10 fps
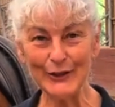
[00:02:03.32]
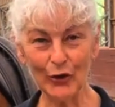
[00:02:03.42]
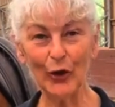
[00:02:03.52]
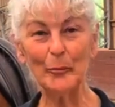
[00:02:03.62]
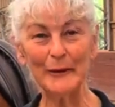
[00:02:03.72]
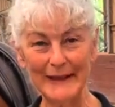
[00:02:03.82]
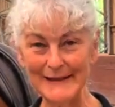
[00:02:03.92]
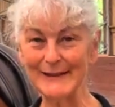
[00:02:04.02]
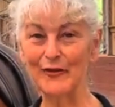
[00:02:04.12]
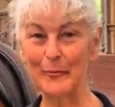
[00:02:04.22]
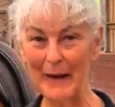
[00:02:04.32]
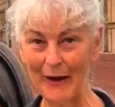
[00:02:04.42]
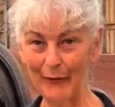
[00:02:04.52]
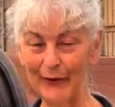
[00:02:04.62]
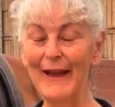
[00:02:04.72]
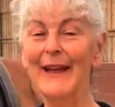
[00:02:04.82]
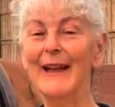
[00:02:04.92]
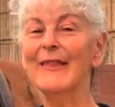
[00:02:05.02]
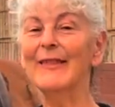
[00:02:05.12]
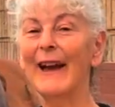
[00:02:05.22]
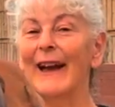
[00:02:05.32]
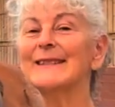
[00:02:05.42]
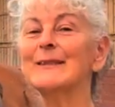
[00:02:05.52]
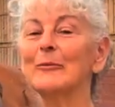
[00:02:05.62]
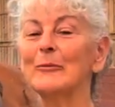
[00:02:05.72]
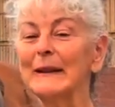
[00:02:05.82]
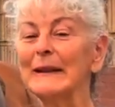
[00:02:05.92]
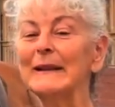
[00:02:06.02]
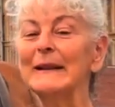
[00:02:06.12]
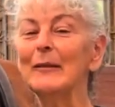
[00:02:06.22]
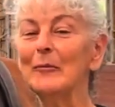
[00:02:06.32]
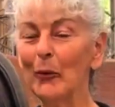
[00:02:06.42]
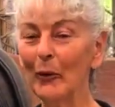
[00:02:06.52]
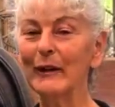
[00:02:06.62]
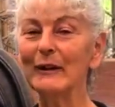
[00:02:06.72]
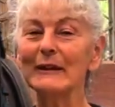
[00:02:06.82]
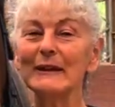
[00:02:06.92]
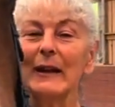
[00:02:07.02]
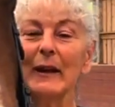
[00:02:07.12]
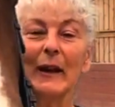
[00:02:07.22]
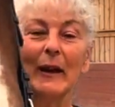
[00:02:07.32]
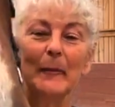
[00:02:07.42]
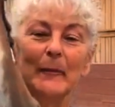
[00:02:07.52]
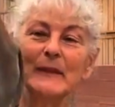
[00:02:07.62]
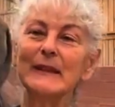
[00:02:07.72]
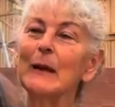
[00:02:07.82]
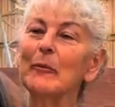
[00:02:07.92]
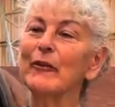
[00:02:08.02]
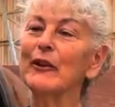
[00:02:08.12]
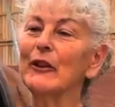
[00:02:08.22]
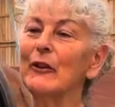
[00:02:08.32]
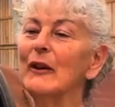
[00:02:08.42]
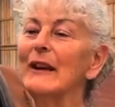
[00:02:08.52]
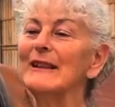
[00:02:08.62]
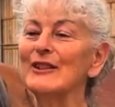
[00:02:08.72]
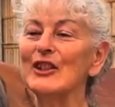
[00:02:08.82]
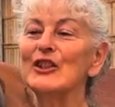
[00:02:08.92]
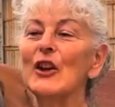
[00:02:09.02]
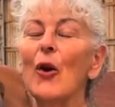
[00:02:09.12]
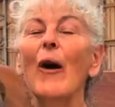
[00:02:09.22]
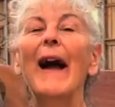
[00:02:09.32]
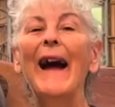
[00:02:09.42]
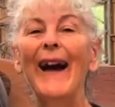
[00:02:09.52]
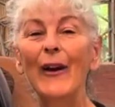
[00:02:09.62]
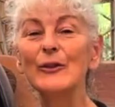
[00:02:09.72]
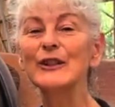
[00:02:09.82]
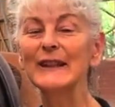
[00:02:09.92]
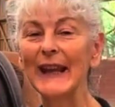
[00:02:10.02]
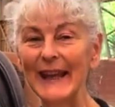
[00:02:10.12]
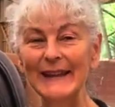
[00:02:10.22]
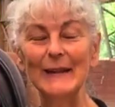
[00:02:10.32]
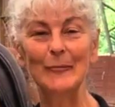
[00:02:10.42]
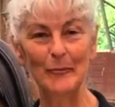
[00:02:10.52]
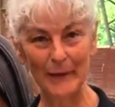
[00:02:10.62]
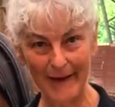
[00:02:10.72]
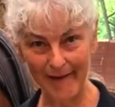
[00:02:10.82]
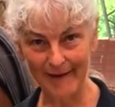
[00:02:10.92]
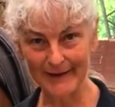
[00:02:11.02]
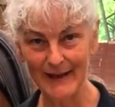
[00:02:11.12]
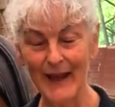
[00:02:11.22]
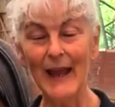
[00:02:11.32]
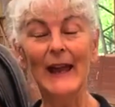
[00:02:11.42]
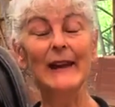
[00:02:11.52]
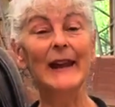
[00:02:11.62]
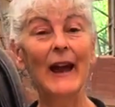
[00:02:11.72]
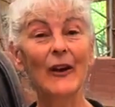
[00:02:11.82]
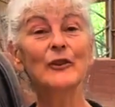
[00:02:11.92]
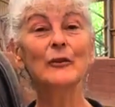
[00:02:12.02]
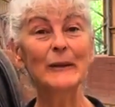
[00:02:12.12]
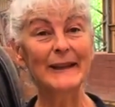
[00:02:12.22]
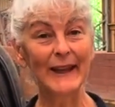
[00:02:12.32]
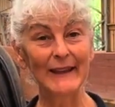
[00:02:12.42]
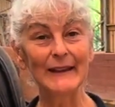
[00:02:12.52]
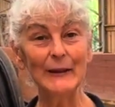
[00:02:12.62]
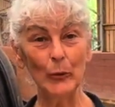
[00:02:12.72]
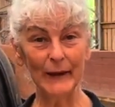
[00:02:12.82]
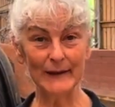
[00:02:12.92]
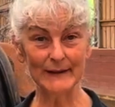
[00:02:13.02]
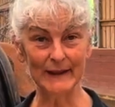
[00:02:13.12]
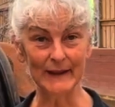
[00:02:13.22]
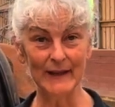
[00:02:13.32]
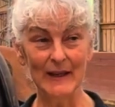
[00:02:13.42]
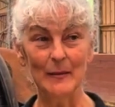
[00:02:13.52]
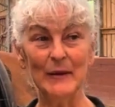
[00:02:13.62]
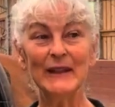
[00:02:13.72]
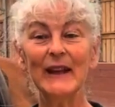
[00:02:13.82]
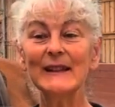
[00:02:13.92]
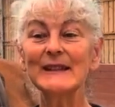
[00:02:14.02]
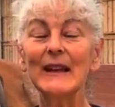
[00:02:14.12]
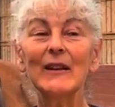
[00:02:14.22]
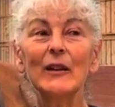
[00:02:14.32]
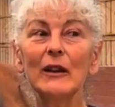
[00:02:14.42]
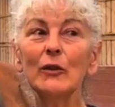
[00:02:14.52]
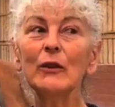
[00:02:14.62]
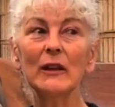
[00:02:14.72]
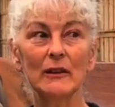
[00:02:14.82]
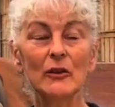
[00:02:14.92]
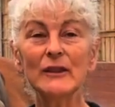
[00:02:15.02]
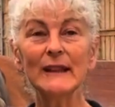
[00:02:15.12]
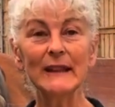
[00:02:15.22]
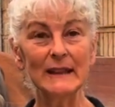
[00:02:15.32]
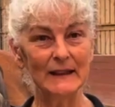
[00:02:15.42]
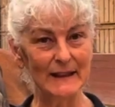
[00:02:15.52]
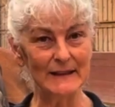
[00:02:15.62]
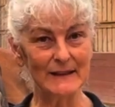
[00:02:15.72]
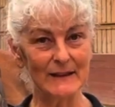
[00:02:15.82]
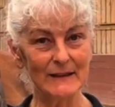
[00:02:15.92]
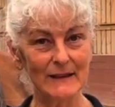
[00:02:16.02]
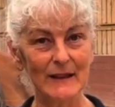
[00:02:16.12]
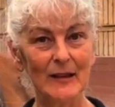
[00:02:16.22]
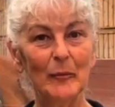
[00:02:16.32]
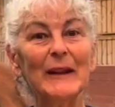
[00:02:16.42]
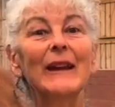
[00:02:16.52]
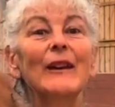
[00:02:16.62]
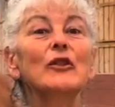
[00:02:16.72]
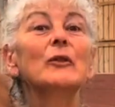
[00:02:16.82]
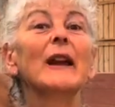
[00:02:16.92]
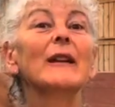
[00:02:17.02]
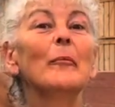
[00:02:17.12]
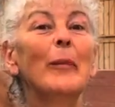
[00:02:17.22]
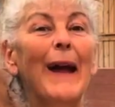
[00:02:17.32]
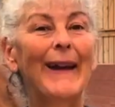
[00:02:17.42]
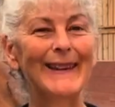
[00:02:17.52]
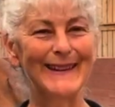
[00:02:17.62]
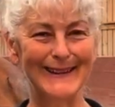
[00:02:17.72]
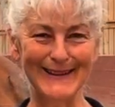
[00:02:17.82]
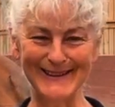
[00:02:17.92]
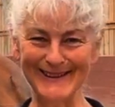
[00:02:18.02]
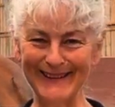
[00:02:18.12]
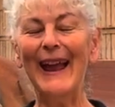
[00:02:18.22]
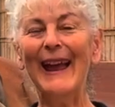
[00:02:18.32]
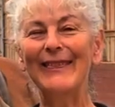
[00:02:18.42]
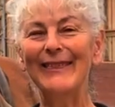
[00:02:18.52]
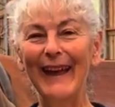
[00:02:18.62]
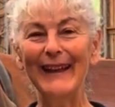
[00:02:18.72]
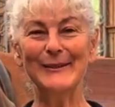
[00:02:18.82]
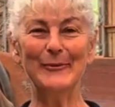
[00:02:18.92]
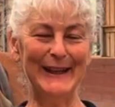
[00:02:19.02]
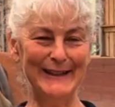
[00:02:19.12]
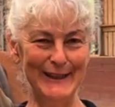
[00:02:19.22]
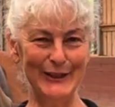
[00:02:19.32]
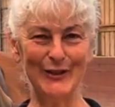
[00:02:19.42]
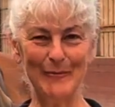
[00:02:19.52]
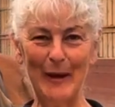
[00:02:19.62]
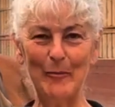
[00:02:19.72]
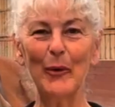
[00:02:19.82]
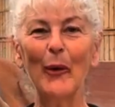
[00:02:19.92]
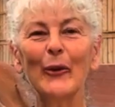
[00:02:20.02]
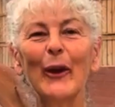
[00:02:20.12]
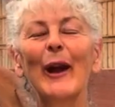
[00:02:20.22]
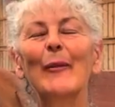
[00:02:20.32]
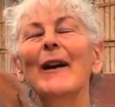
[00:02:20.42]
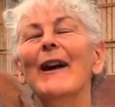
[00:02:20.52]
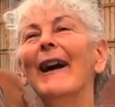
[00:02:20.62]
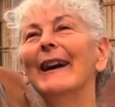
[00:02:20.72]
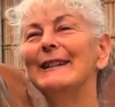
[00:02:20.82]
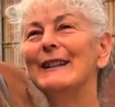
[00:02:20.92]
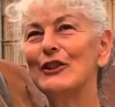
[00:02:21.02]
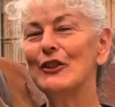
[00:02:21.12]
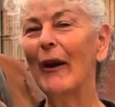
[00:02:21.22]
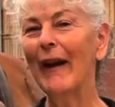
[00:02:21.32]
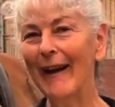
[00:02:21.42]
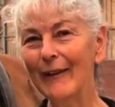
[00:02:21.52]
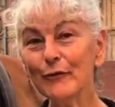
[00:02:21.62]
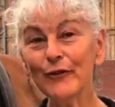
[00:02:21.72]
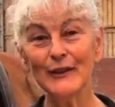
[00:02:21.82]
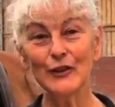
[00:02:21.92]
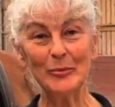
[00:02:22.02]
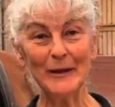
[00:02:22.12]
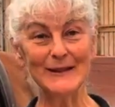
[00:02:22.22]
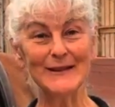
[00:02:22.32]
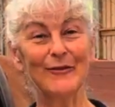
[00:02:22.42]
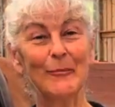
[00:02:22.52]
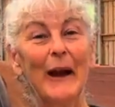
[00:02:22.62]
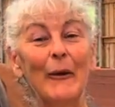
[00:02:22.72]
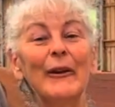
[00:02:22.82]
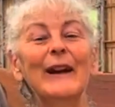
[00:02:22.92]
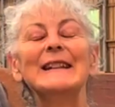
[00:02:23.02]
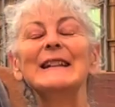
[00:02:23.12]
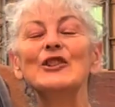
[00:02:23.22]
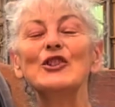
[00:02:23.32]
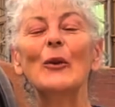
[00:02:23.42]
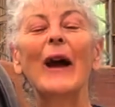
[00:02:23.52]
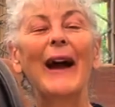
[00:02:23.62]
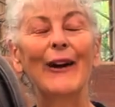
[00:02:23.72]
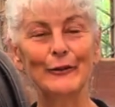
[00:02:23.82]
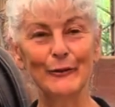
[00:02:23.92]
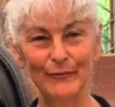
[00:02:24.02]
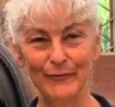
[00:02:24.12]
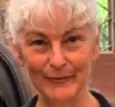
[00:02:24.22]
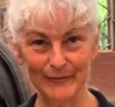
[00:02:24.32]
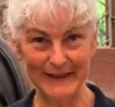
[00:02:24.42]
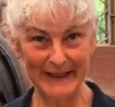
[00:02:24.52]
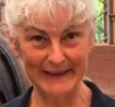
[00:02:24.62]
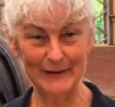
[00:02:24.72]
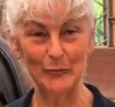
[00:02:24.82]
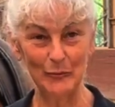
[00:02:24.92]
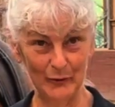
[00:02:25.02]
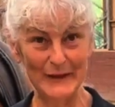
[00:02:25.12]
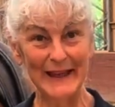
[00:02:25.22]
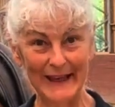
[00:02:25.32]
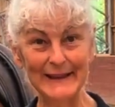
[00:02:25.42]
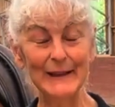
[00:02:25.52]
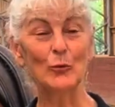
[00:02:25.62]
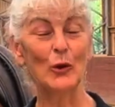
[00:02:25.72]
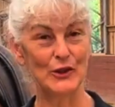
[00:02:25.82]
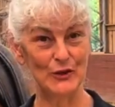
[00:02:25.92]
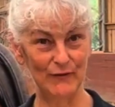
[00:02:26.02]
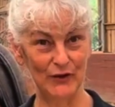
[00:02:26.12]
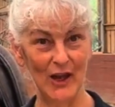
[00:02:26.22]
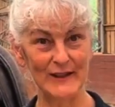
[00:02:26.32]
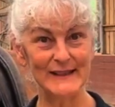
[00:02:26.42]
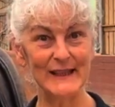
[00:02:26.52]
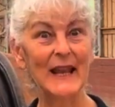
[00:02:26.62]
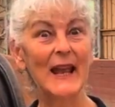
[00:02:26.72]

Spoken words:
your place of power? That's a really important tip for you, is to know how to gain it back and how to regain it quickly, because you can lose it in an instant, but can you get it back in an instant? And that's what I teach in my program. I teach you how to find your place of power. I teach you how to get it, regain it once you've lost it,